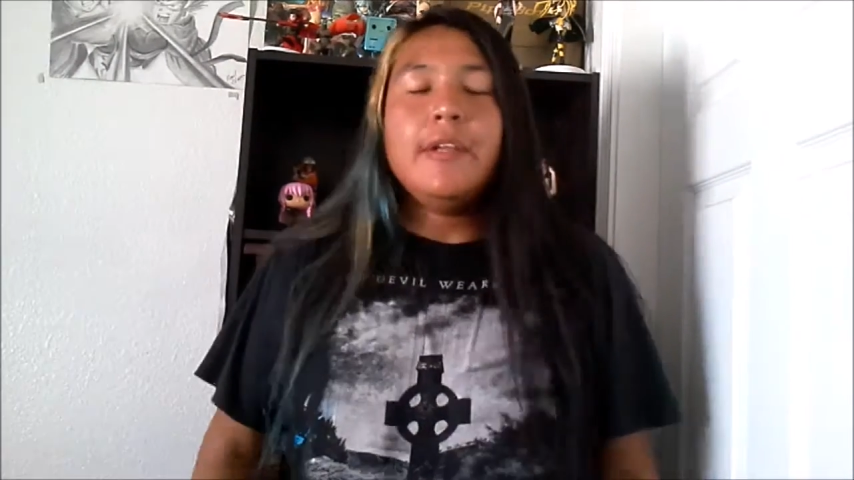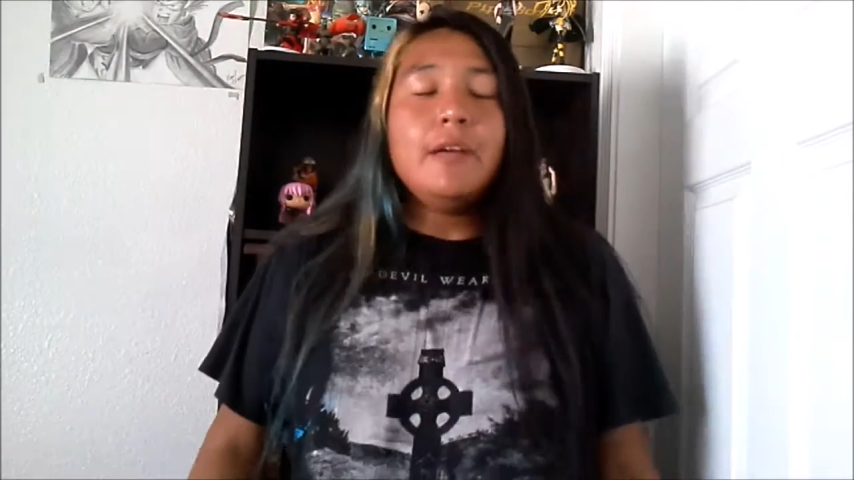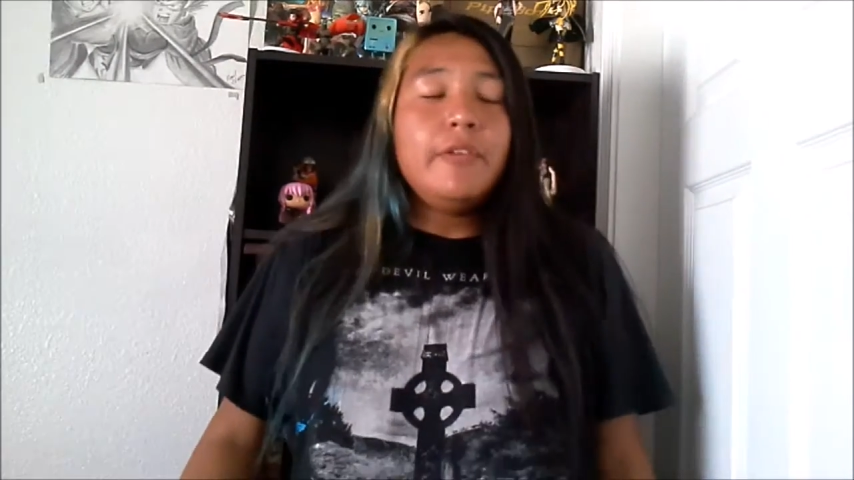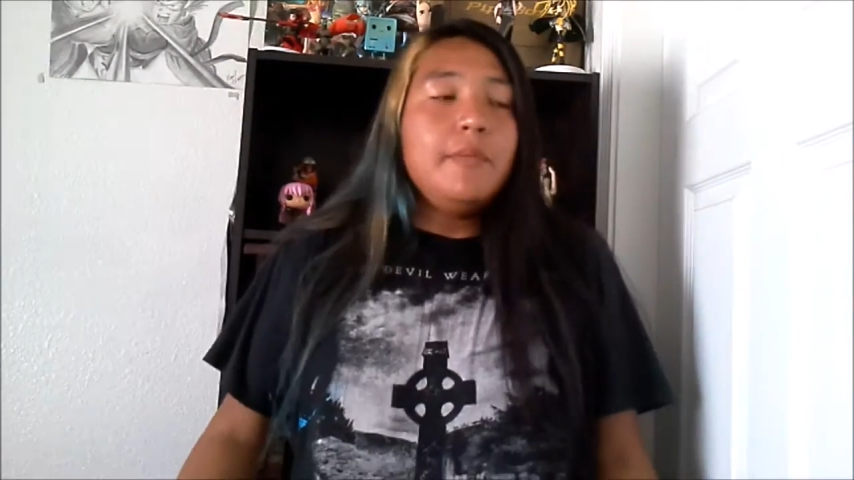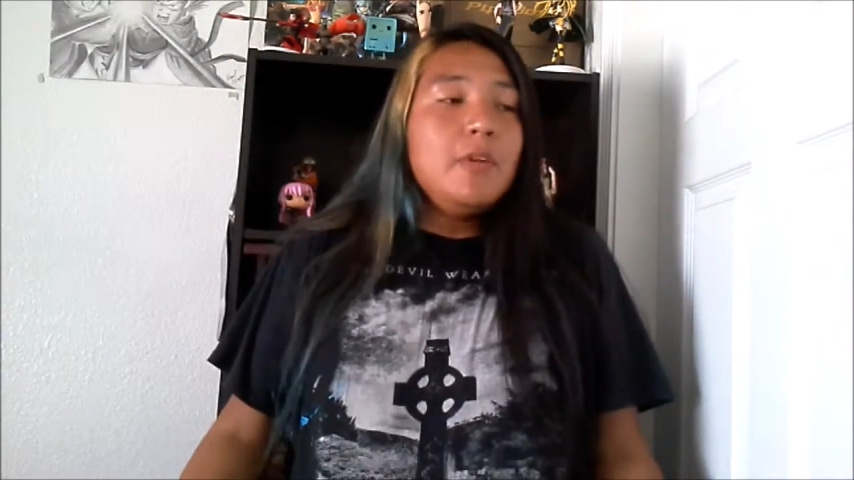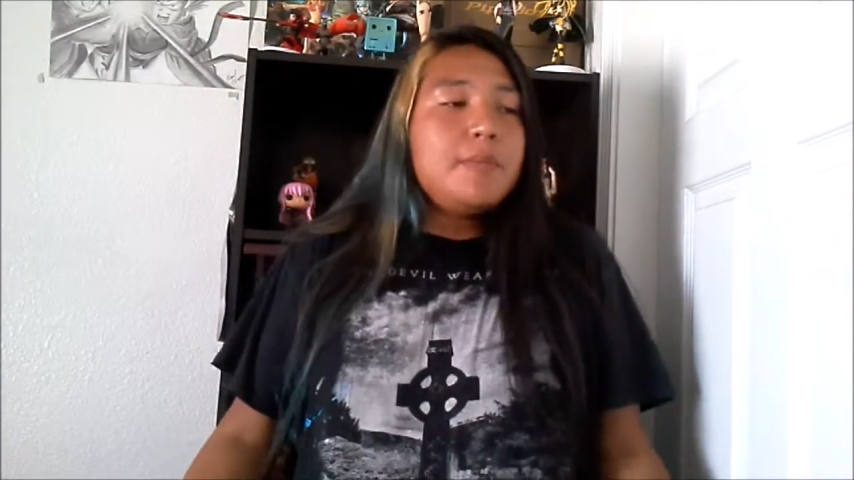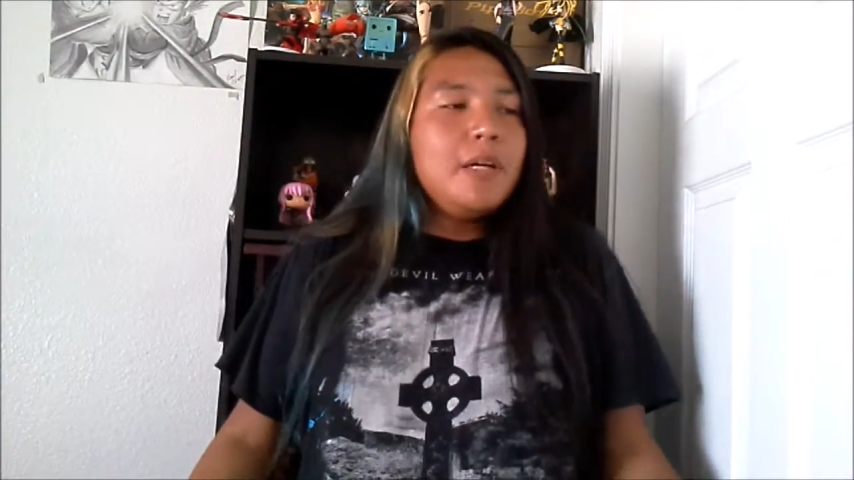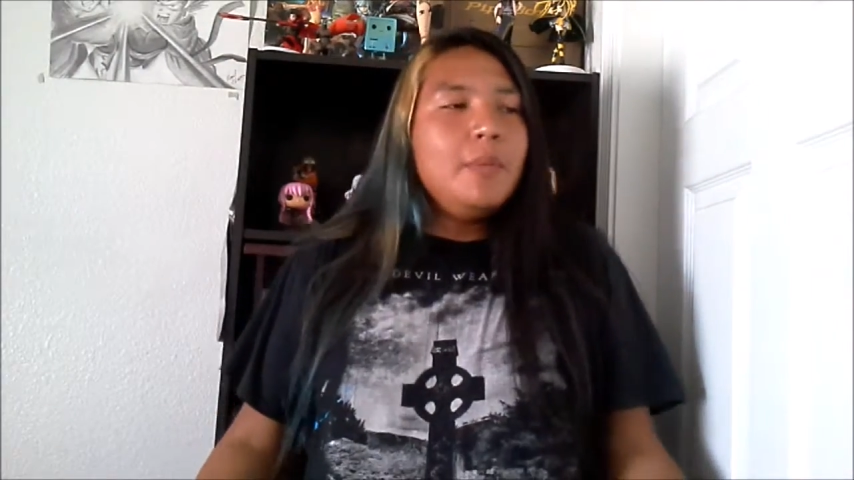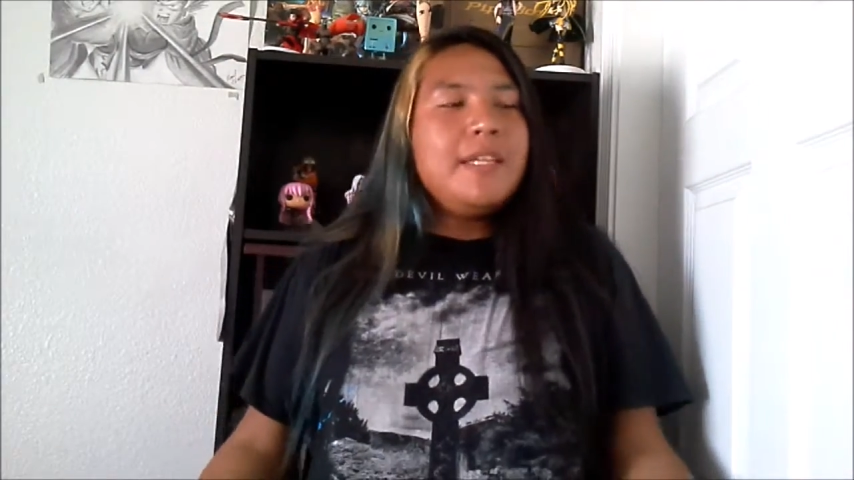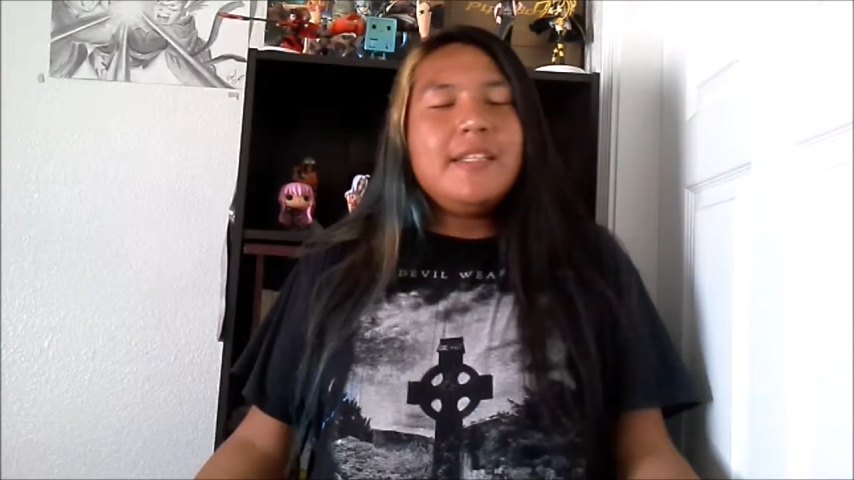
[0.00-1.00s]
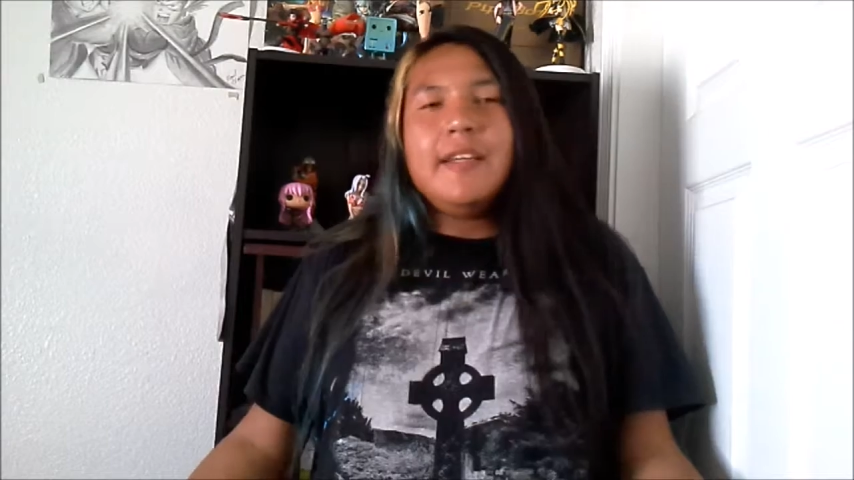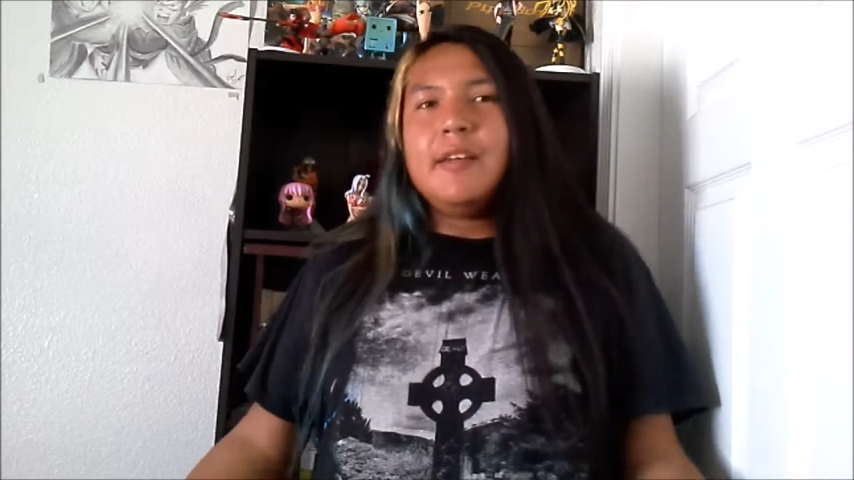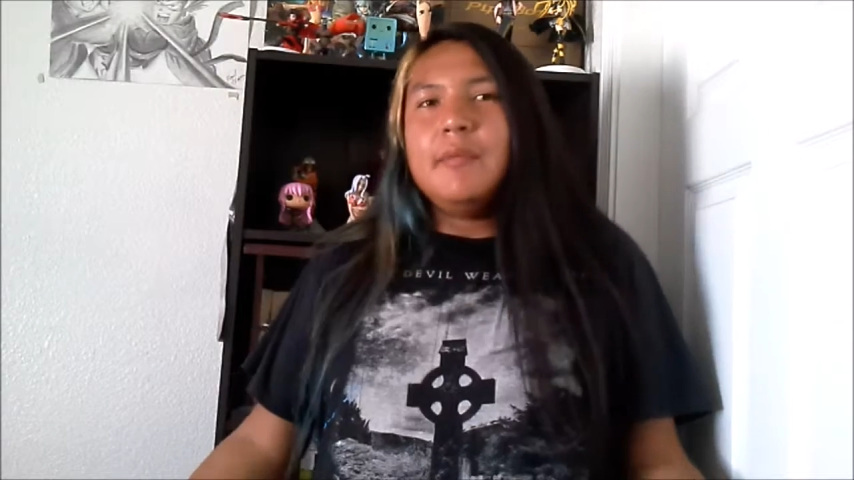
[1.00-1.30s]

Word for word: Now, for the most part, we see